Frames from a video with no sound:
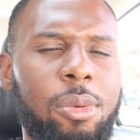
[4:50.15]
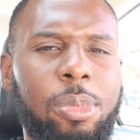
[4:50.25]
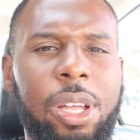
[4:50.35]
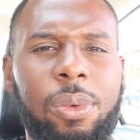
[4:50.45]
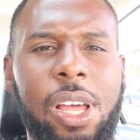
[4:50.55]

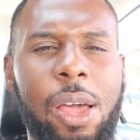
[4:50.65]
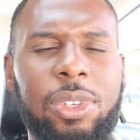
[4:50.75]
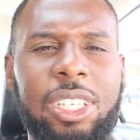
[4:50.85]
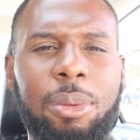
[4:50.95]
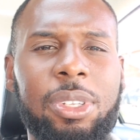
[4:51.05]
But I
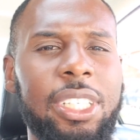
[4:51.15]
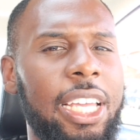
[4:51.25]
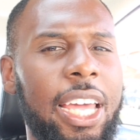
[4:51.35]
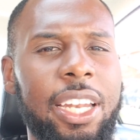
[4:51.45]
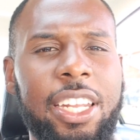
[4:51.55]
was able to
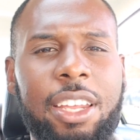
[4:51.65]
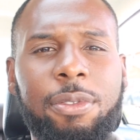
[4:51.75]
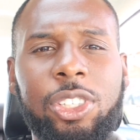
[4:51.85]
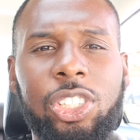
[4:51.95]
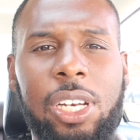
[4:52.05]
get a date
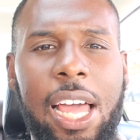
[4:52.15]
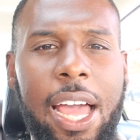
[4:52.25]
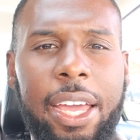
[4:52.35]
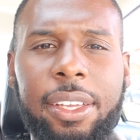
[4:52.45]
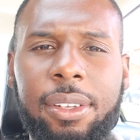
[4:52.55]
for
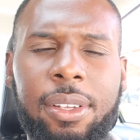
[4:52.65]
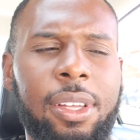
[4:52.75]
July,